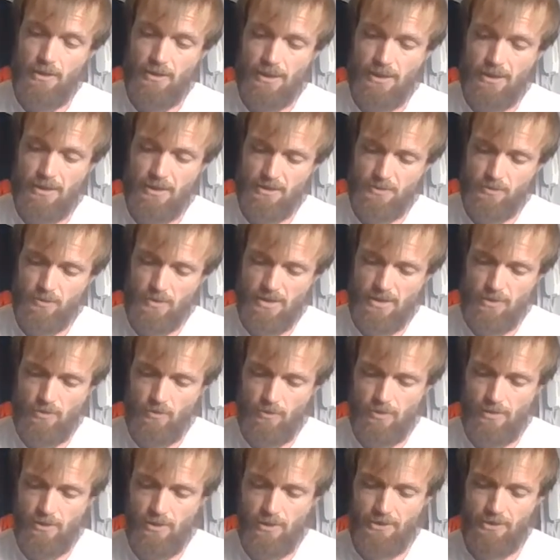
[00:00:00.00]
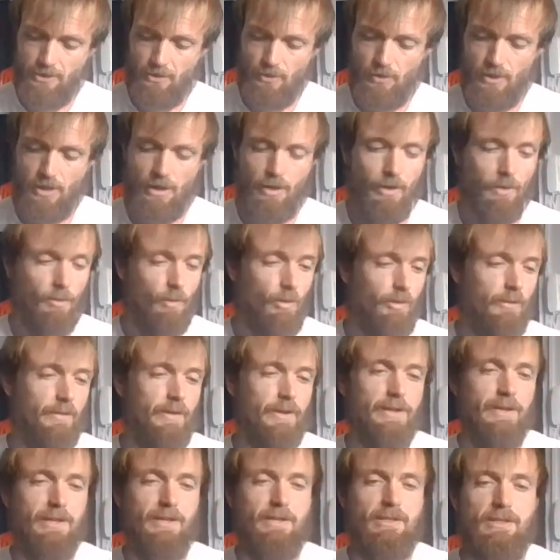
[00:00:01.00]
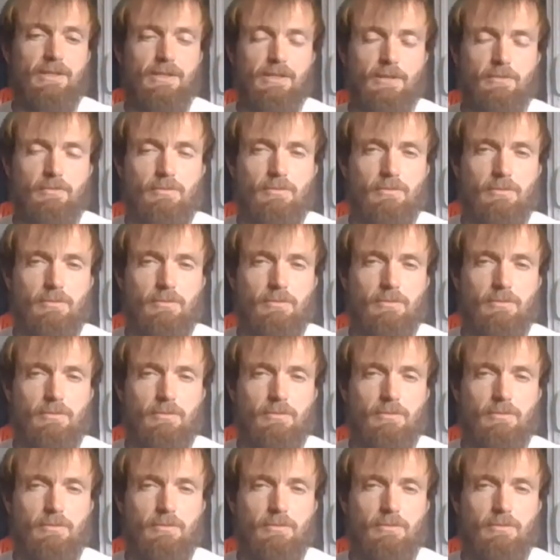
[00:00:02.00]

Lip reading: As well, I do carry one of these